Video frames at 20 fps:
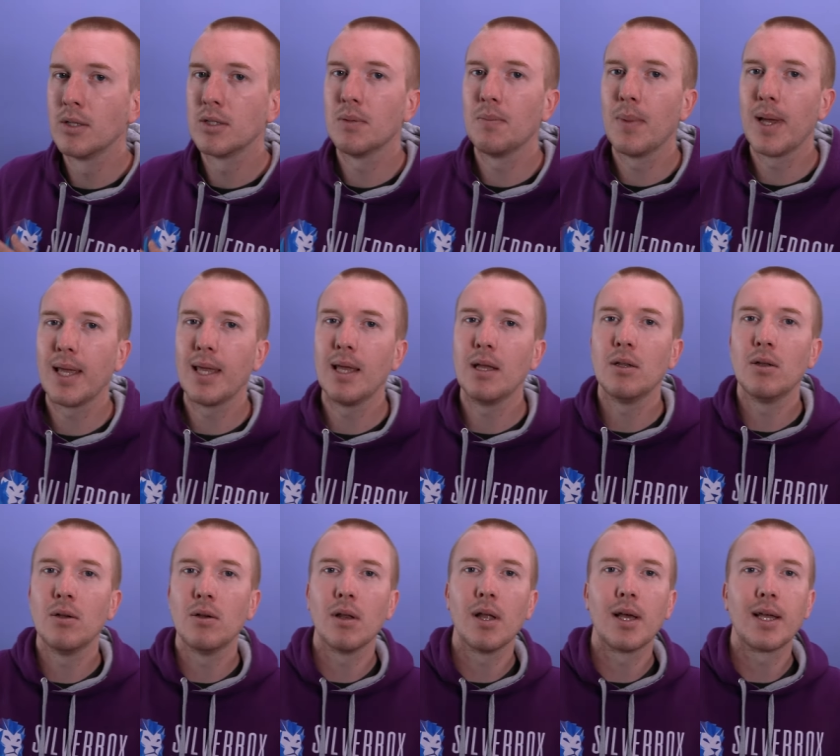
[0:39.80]
to make it
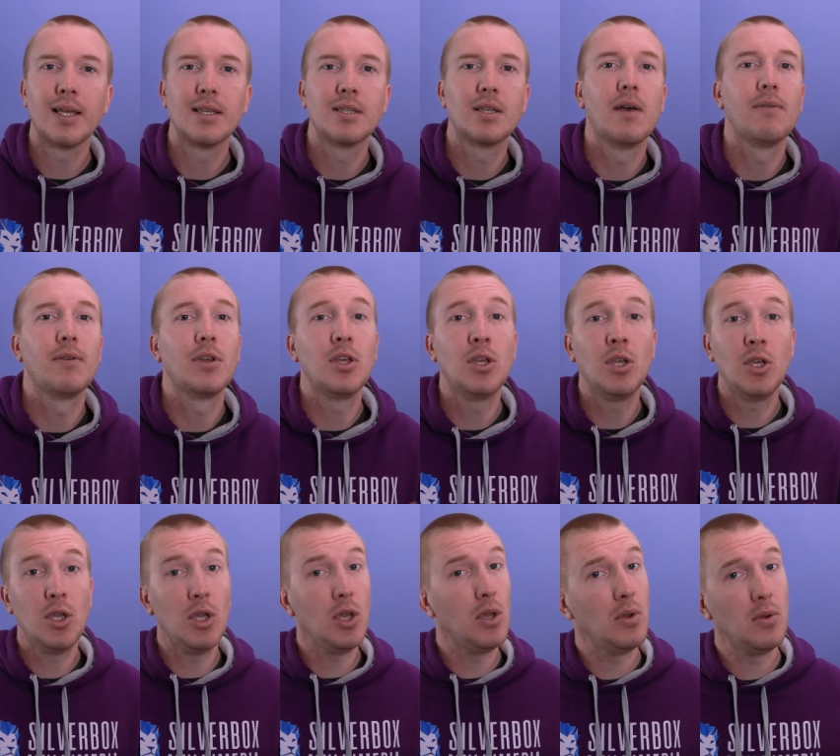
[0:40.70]
look like it's either
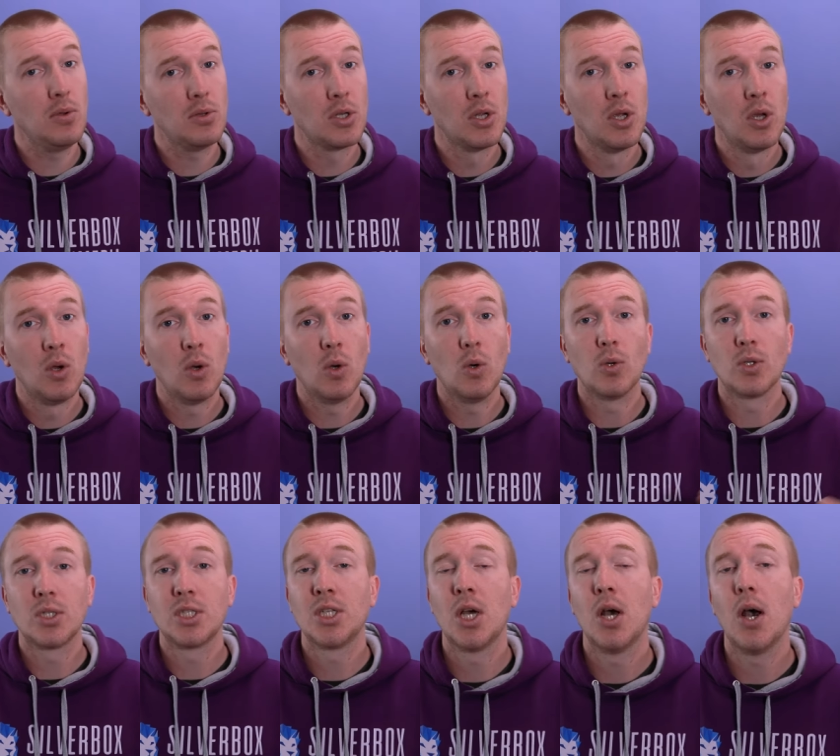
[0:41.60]
huge
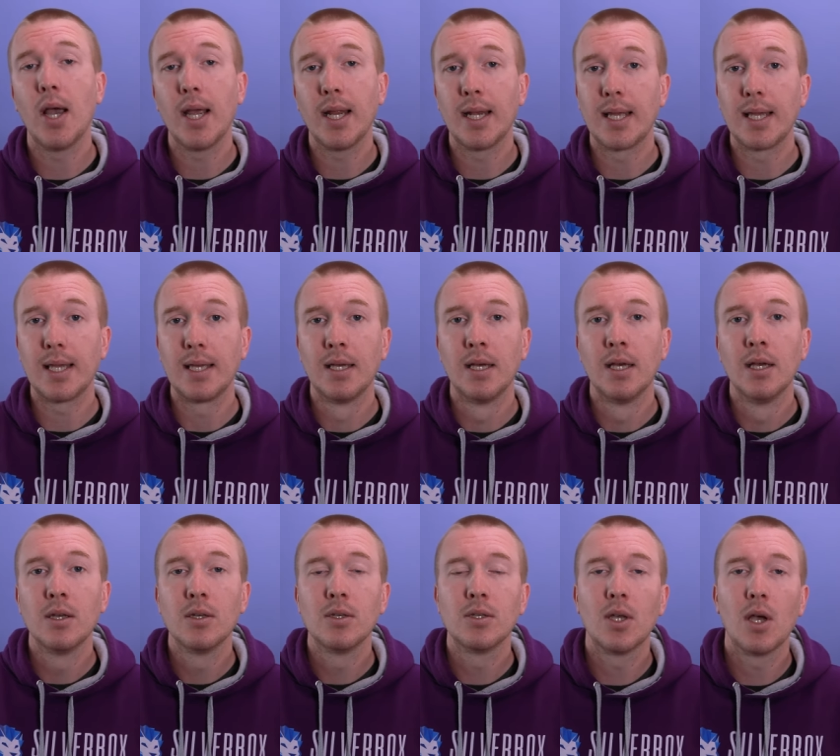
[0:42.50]
or tiny.
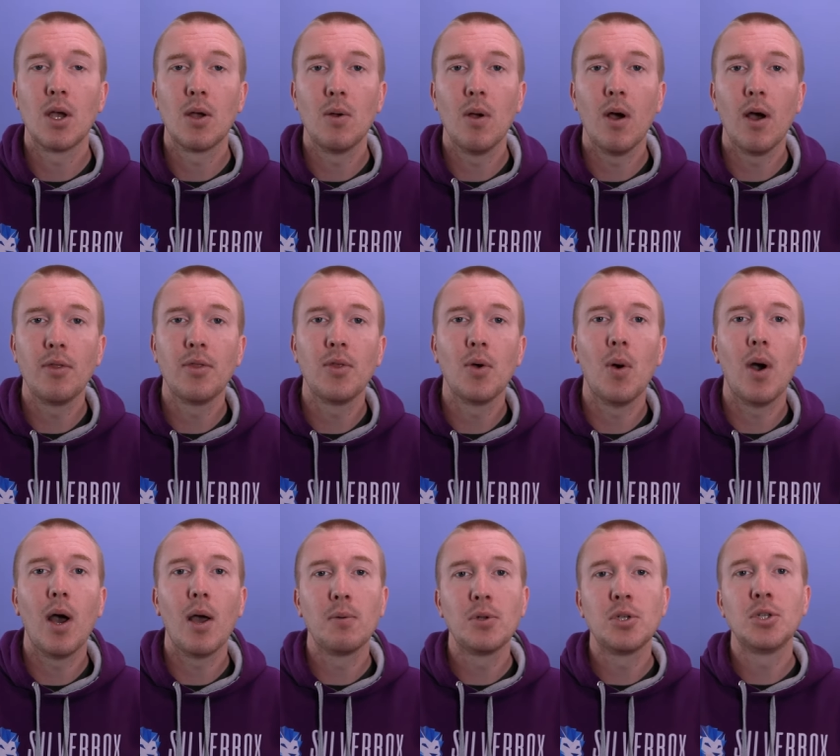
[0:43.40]
So I thought
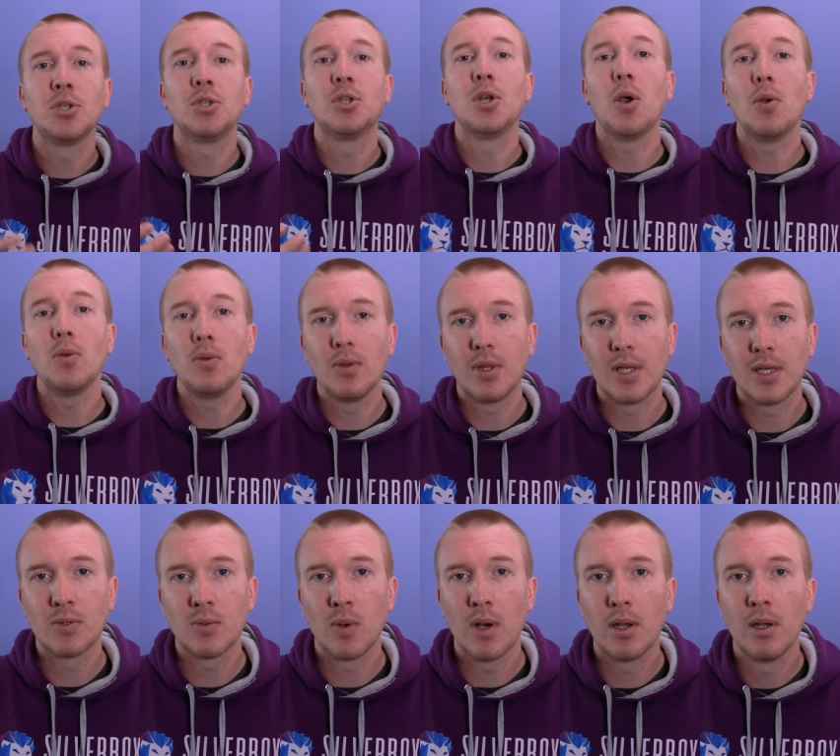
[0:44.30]
I would show you
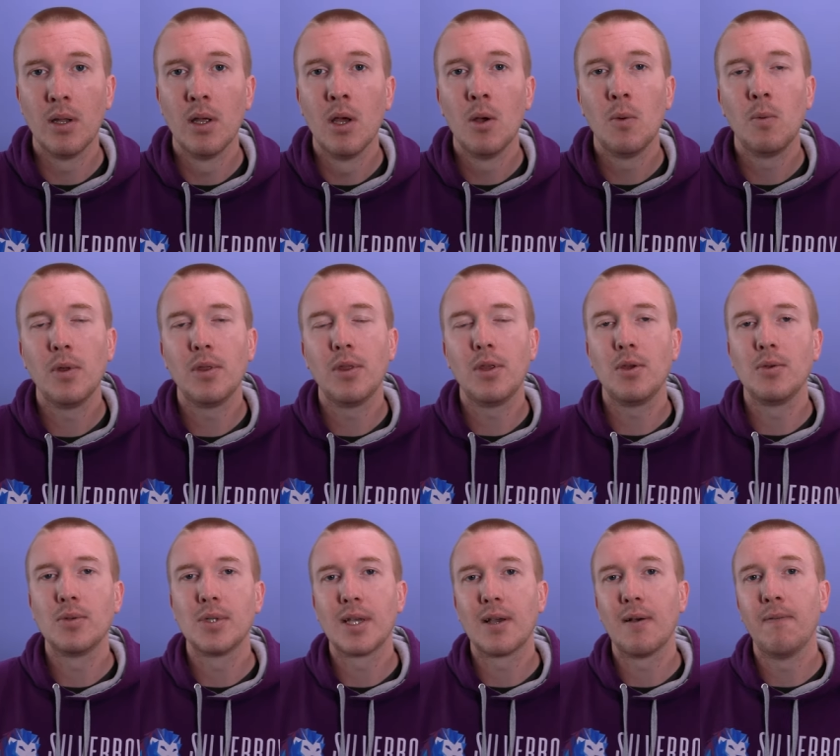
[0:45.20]
this one with
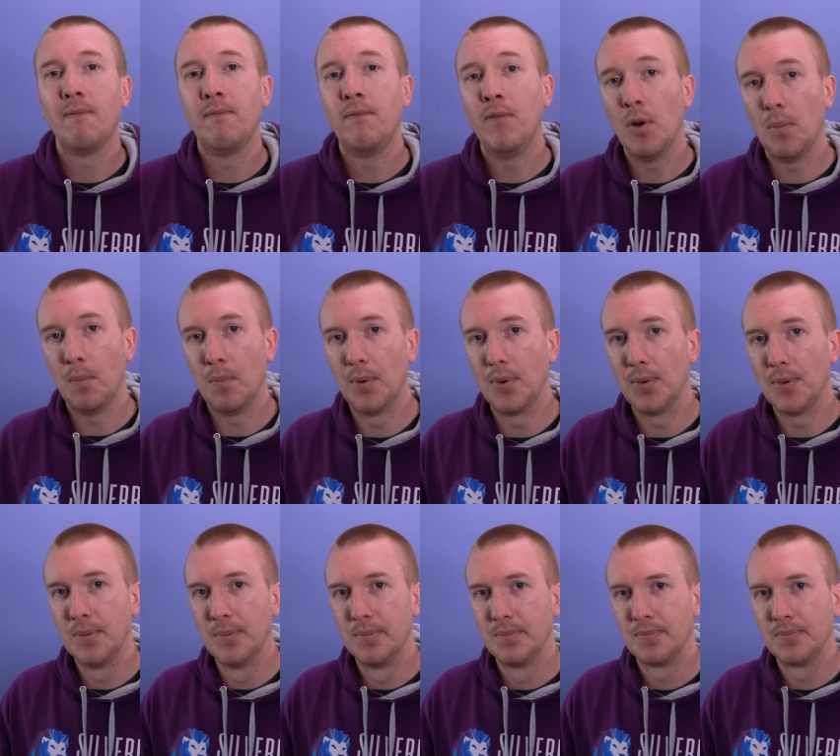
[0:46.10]
using a football.